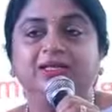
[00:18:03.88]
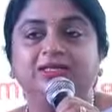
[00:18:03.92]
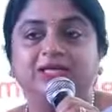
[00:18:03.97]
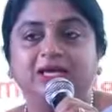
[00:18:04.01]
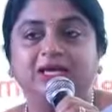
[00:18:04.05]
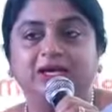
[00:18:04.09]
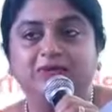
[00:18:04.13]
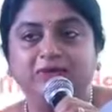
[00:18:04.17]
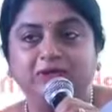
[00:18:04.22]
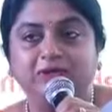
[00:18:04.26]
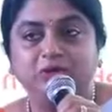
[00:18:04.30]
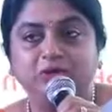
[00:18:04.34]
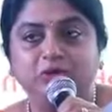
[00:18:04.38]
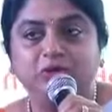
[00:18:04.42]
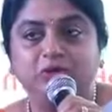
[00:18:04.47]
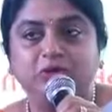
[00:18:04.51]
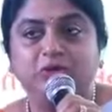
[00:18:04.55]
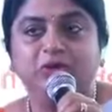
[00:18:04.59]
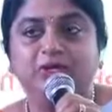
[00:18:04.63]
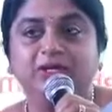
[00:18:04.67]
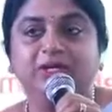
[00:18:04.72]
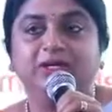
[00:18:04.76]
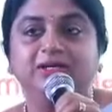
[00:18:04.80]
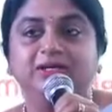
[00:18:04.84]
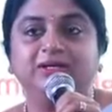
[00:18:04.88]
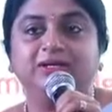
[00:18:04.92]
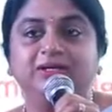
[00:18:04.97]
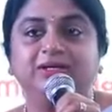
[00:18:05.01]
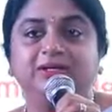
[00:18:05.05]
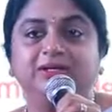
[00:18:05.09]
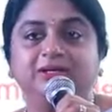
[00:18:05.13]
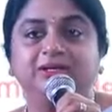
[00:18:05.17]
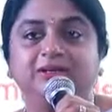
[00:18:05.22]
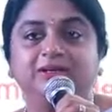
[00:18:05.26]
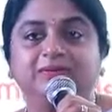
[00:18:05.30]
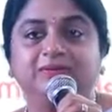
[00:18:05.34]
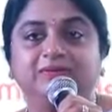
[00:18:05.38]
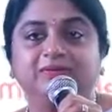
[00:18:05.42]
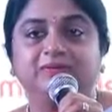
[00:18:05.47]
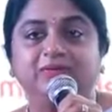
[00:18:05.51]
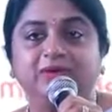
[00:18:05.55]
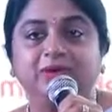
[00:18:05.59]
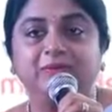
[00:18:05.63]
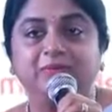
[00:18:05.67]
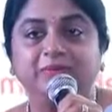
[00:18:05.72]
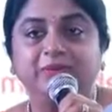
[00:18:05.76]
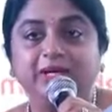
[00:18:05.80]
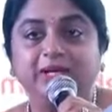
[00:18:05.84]
savings oriented,
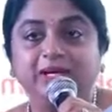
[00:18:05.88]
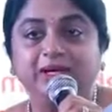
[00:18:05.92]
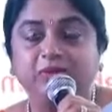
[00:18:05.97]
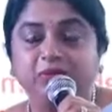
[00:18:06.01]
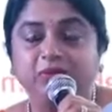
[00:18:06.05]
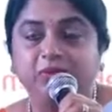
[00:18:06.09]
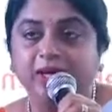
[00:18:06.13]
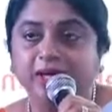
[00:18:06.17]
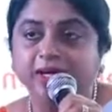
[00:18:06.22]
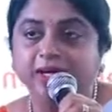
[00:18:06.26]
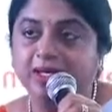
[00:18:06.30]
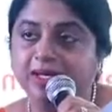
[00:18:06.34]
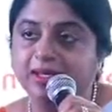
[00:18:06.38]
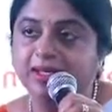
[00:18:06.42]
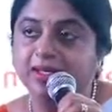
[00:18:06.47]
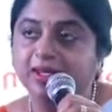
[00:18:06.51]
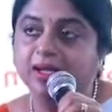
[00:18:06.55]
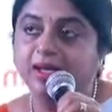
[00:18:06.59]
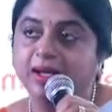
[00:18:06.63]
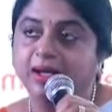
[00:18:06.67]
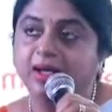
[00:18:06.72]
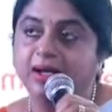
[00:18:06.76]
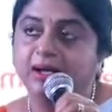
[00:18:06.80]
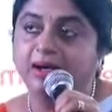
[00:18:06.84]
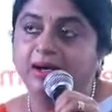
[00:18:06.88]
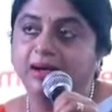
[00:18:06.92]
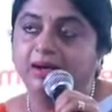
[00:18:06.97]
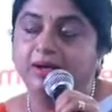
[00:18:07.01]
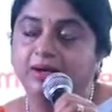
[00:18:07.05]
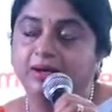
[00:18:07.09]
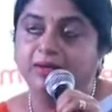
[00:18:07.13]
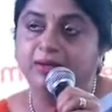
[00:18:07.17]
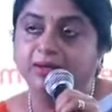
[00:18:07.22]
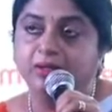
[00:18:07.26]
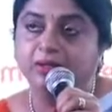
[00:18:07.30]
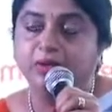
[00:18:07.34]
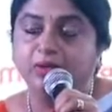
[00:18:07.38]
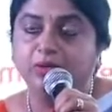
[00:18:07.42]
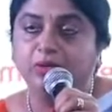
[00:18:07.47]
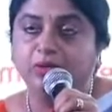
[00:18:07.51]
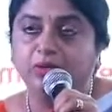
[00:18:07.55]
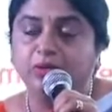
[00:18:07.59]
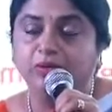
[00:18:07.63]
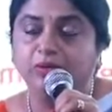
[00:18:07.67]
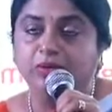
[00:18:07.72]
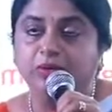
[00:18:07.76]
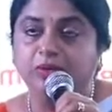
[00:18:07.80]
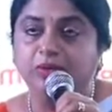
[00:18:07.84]
from being very uh, you
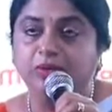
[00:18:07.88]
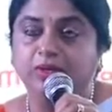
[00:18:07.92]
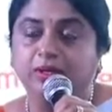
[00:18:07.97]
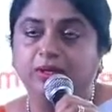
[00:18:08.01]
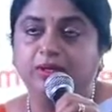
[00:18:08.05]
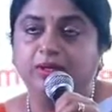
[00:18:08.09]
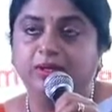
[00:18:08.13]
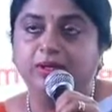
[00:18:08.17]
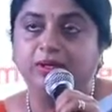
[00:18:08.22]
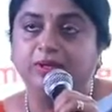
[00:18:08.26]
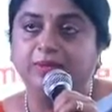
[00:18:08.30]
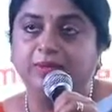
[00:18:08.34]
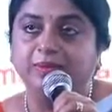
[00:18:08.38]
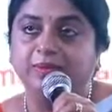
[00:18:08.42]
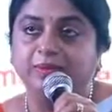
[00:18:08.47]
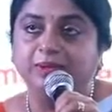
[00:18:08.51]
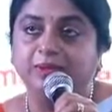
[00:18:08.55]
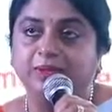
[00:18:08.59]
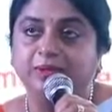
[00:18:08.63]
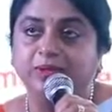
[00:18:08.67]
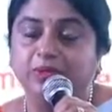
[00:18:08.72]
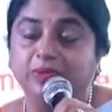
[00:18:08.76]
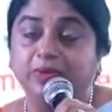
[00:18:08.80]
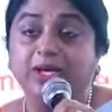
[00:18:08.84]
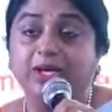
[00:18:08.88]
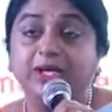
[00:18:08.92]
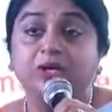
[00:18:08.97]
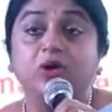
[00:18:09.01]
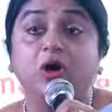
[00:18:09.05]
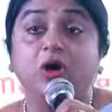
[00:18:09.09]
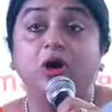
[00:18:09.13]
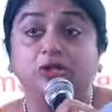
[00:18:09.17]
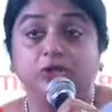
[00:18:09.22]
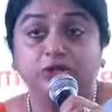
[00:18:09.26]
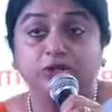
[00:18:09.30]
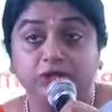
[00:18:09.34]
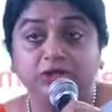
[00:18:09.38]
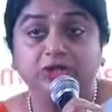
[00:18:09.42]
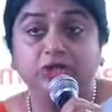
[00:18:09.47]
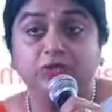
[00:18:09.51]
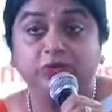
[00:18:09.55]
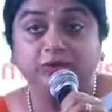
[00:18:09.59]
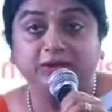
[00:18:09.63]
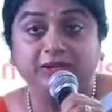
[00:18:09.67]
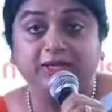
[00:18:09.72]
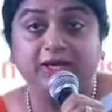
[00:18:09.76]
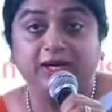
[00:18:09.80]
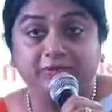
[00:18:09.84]
know, uh, you know, very cautious
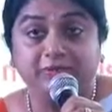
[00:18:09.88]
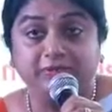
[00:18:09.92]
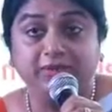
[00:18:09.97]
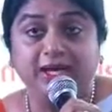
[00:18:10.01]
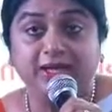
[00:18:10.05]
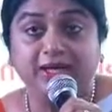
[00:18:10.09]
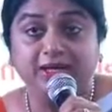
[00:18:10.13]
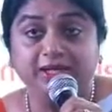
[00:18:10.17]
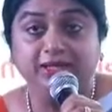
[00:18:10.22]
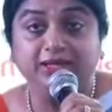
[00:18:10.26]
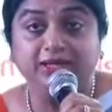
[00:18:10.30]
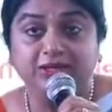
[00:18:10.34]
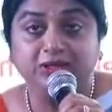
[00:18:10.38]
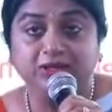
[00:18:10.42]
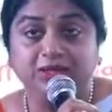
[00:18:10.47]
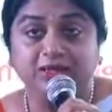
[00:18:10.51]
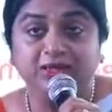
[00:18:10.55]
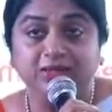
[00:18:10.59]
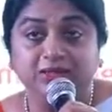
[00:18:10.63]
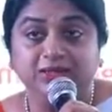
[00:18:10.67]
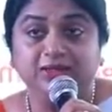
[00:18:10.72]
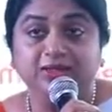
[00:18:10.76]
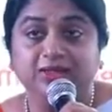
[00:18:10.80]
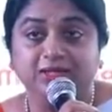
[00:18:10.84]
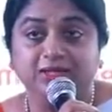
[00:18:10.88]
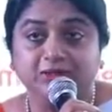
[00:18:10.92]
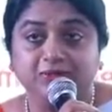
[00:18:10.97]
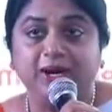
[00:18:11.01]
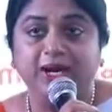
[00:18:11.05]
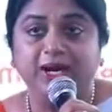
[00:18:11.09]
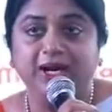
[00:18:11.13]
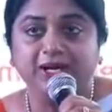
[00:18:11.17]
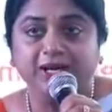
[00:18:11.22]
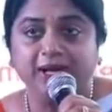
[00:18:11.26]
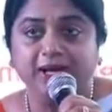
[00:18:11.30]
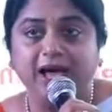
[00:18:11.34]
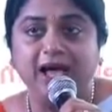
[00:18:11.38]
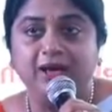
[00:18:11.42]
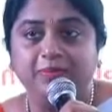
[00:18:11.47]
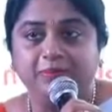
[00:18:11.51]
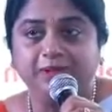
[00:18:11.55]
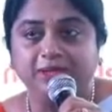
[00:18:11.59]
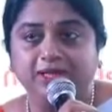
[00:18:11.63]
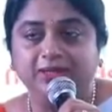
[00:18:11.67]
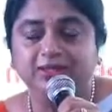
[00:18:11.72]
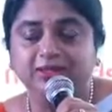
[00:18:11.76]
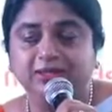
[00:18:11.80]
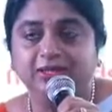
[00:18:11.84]
with their money, the spending
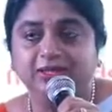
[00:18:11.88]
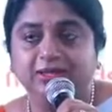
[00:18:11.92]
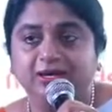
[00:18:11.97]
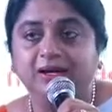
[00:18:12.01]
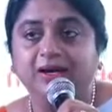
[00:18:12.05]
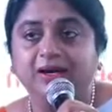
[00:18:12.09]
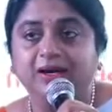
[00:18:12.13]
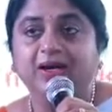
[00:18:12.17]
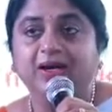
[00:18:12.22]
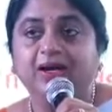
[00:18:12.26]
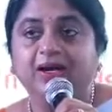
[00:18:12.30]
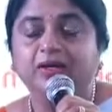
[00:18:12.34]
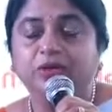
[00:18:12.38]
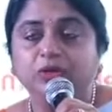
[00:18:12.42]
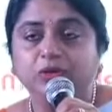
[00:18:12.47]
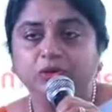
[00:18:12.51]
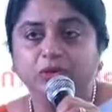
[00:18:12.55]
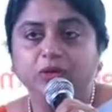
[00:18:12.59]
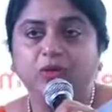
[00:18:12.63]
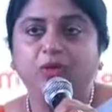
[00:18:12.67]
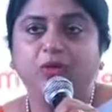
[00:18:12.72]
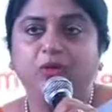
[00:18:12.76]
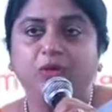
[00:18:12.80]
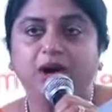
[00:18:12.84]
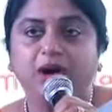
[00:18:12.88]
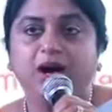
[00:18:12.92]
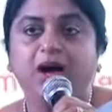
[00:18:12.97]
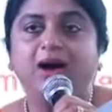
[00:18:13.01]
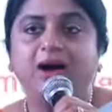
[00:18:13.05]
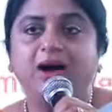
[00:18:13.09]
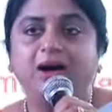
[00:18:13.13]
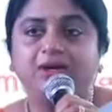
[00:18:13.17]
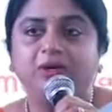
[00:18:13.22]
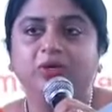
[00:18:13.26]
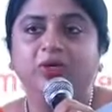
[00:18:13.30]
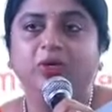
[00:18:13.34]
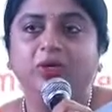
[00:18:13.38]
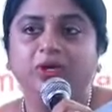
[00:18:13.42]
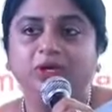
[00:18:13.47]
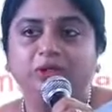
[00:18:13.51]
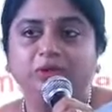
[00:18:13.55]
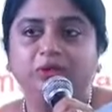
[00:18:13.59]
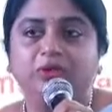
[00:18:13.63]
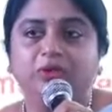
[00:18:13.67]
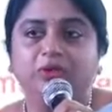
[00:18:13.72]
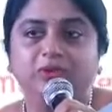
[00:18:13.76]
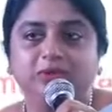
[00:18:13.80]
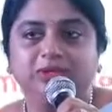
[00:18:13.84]
habits, you know, are
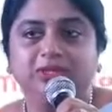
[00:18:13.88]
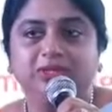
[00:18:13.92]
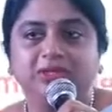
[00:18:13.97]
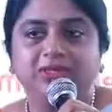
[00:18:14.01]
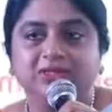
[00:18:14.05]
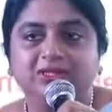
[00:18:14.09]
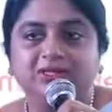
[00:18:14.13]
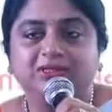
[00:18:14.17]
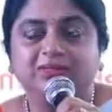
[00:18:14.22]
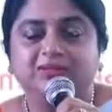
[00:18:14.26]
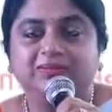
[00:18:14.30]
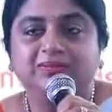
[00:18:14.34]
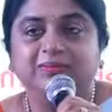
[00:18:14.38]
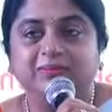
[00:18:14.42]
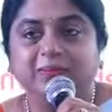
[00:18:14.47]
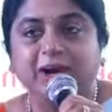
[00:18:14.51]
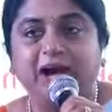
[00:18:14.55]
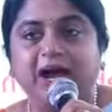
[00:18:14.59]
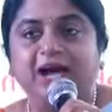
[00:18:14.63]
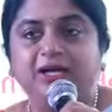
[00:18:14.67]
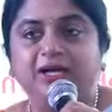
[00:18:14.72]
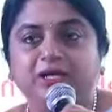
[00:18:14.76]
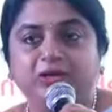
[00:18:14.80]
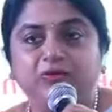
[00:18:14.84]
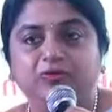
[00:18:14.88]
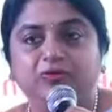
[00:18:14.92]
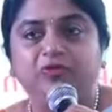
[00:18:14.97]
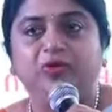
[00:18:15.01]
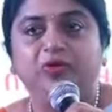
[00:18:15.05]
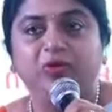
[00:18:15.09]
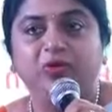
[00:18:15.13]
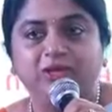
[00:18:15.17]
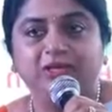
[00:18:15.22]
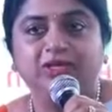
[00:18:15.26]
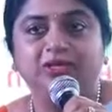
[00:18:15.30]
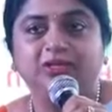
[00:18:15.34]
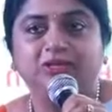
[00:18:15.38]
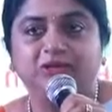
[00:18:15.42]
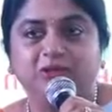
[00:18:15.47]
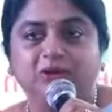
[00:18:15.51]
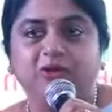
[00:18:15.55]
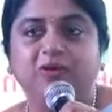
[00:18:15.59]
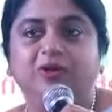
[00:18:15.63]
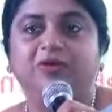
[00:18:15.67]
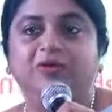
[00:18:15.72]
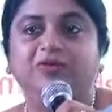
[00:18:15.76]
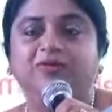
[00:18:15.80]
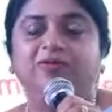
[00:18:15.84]
going through this bad influence
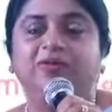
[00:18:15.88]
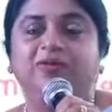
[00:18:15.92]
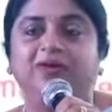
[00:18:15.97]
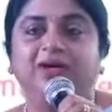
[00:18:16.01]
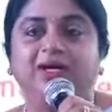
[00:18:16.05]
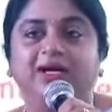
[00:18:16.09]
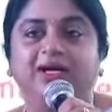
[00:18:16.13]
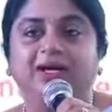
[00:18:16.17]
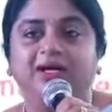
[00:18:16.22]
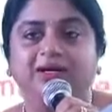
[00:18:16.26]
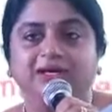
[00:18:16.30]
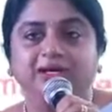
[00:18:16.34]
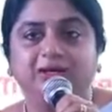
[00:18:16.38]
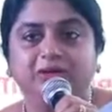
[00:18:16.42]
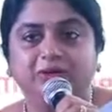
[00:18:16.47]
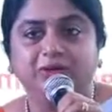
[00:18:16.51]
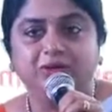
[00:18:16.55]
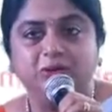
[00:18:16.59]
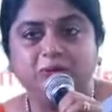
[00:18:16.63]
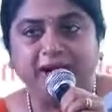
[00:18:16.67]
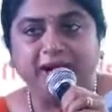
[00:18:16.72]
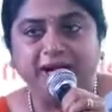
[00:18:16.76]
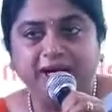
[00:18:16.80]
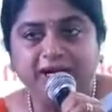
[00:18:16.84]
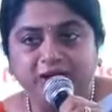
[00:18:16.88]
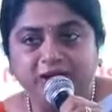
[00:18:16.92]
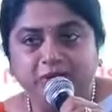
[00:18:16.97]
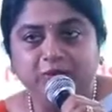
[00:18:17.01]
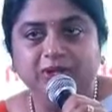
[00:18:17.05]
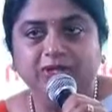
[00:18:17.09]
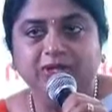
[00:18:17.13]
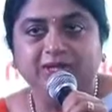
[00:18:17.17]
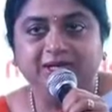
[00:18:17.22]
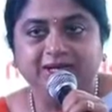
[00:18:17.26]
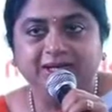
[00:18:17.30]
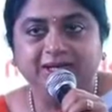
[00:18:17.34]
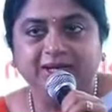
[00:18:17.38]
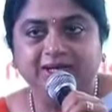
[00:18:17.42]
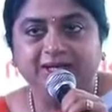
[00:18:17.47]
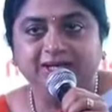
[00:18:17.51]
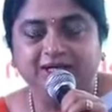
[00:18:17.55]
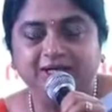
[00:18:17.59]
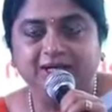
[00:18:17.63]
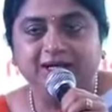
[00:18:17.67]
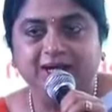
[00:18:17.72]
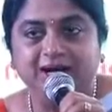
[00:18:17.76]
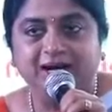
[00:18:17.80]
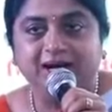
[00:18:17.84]
of, you know, spending with the
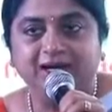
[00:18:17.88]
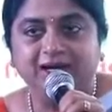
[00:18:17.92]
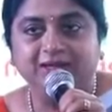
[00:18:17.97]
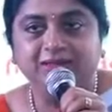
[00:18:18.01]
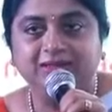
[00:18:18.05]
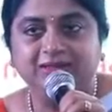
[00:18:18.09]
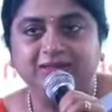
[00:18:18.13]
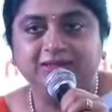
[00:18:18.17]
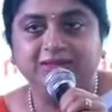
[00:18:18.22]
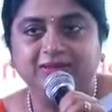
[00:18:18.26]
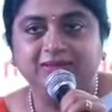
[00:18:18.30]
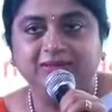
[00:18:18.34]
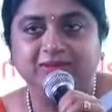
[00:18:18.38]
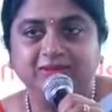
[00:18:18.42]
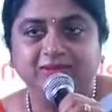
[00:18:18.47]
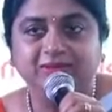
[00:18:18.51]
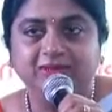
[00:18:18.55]
credit cards.